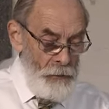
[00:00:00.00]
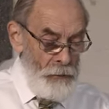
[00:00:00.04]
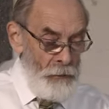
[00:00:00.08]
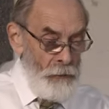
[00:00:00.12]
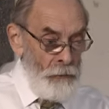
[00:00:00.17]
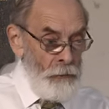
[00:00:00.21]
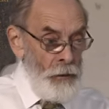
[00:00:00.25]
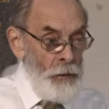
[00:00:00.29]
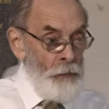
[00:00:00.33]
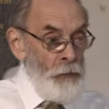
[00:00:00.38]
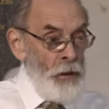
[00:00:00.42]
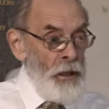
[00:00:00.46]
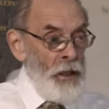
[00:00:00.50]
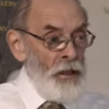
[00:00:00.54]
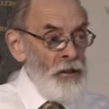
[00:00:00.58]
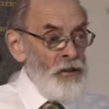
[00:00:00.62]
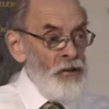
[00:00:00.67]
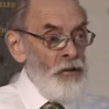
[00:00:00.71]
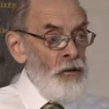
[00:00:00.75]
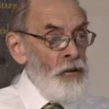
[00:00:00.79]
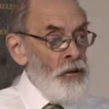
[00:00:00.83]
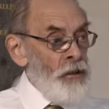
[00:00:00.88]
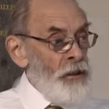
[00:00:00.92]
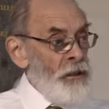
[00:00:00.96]
when we are
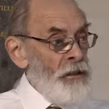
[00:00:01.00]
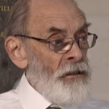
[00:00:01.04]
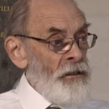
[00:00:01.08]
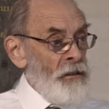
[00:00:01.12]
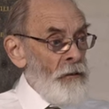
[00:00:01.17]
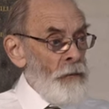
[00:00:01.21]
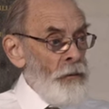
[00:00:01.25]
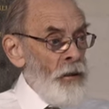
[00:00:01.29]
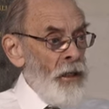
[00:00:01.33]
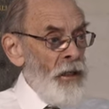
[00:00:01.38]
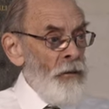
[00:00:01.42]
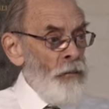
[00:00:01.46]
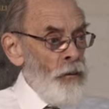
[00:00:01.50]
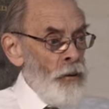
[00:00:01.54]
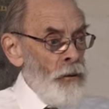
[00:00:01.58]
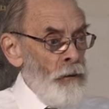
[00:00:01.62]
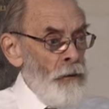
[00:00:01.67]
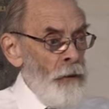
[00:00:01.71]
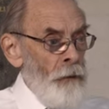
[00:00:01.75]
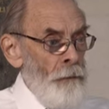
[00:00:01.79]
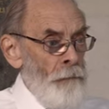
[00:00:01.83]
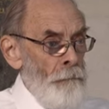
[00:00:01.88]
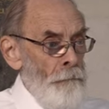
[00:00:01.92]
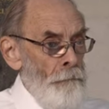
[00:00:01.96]
talking to
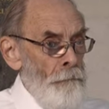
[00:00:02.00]
people,